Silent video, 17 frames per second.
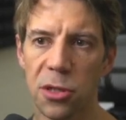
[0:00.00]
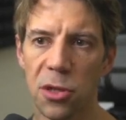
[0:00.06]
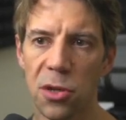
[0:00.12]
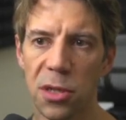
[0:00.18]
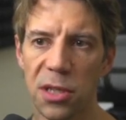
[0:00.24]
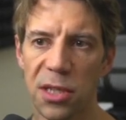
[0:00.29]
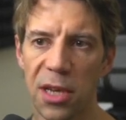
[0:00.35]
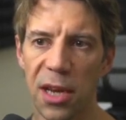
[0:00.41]
You
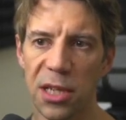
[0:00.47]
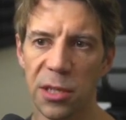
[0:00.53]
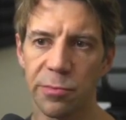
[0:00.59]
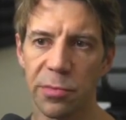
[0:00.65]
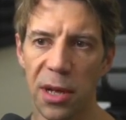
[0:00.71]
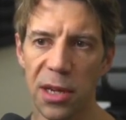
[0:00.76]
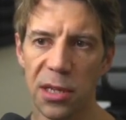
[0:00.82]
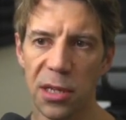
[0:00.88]
can say
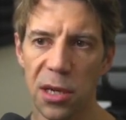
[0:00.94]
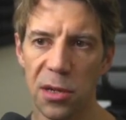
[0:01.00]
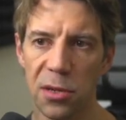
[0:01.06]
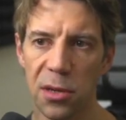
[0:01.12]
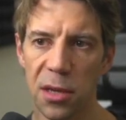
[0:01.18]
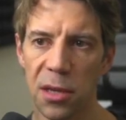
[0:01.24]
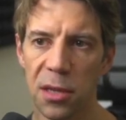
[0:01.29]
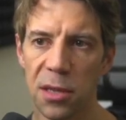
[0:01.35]
explain
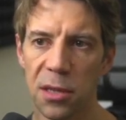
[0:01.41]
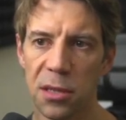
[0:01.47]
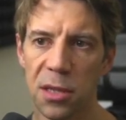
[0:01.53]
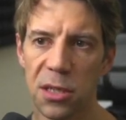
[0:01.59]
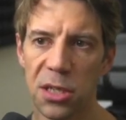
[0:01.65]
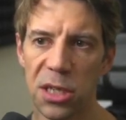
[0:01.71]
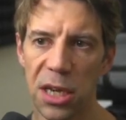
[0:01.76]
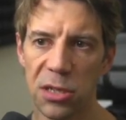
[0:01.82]
code,
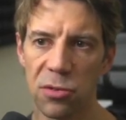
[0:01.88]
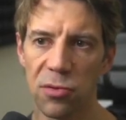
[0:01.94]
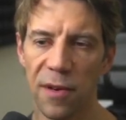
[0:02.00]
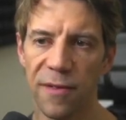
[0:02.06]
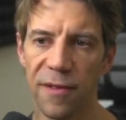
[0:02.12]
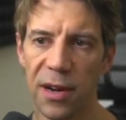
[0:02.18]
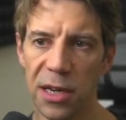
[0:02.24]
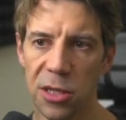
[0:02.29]
suggest
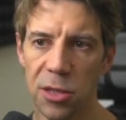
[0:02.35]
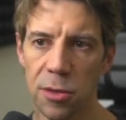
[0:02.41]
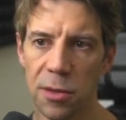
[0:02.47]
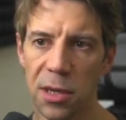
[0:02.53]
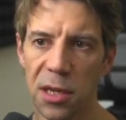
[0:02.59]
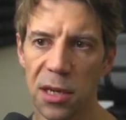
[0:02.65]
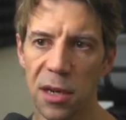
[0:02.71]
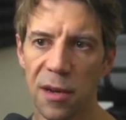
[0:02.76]

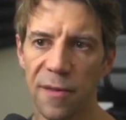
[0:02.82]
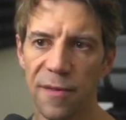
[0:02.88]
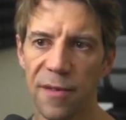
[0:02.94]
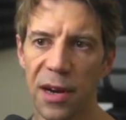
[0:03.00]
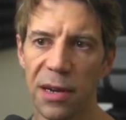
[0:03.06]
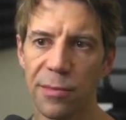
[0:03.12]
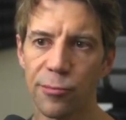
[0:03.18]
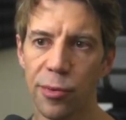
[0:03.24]
refactoring,
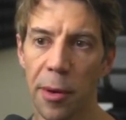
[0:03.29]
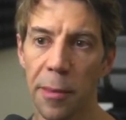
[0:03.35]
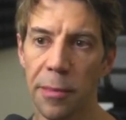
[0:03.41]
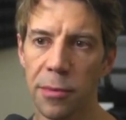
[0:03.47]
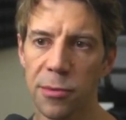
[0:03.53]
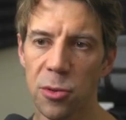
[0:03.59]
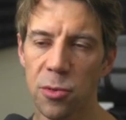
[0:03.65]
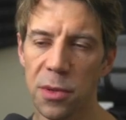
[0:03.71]
find
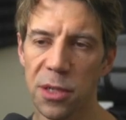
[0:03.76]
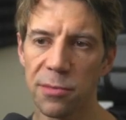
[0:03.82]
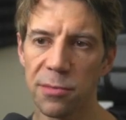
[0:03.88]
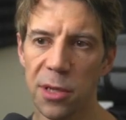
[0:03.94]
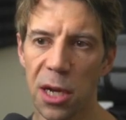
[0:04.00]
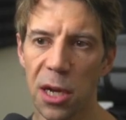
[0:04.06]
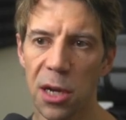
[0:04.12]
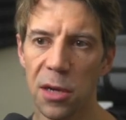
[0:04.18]
problems with
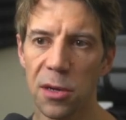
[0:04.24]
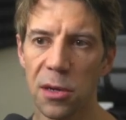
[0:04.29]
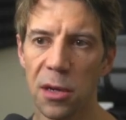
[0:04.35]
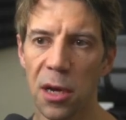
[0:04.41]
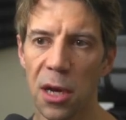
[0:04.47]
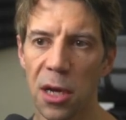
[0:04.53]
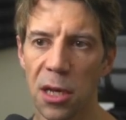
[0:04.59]
some code.